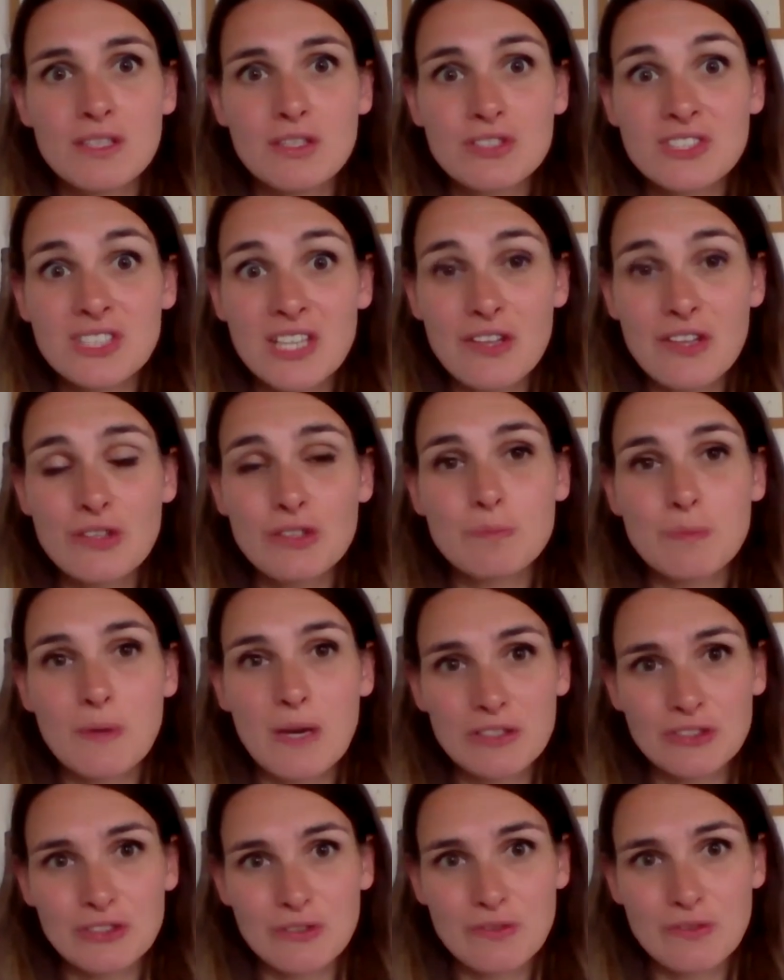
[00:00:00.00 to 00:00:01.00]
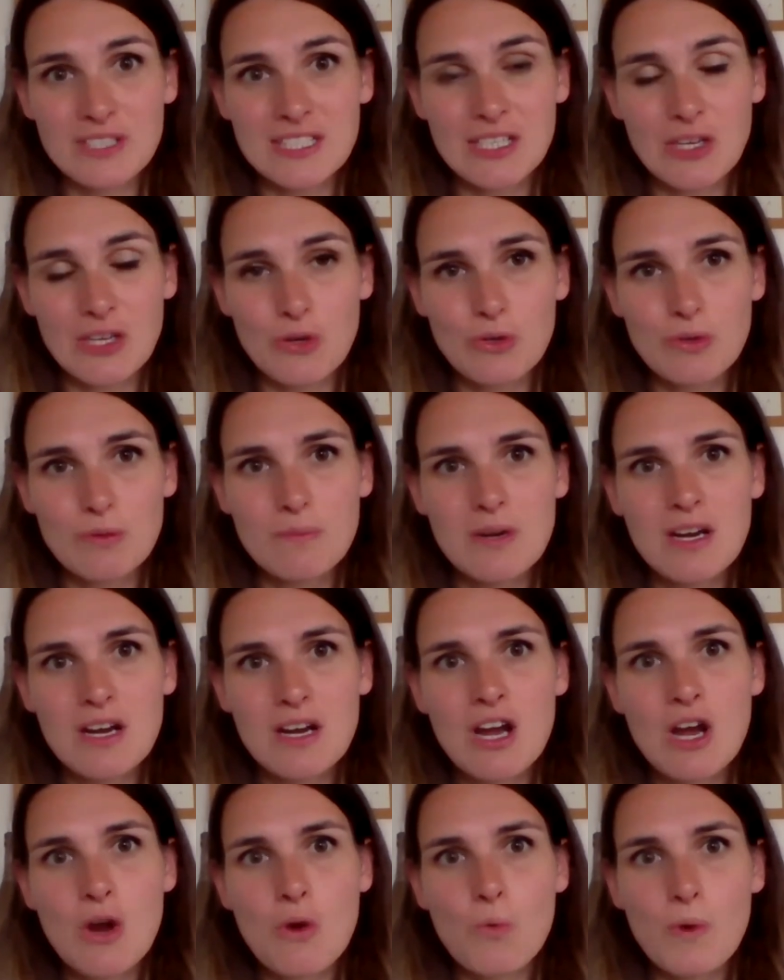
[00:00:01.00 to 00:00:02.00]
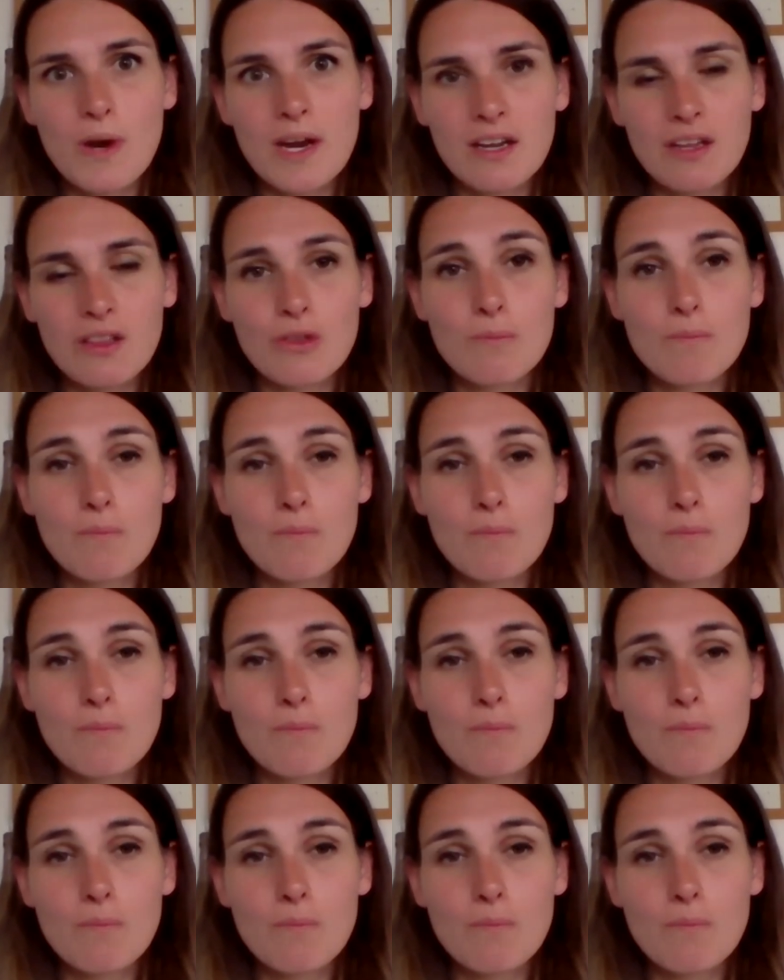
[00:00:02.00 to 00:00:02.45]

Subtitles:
southern part of the Aube, where the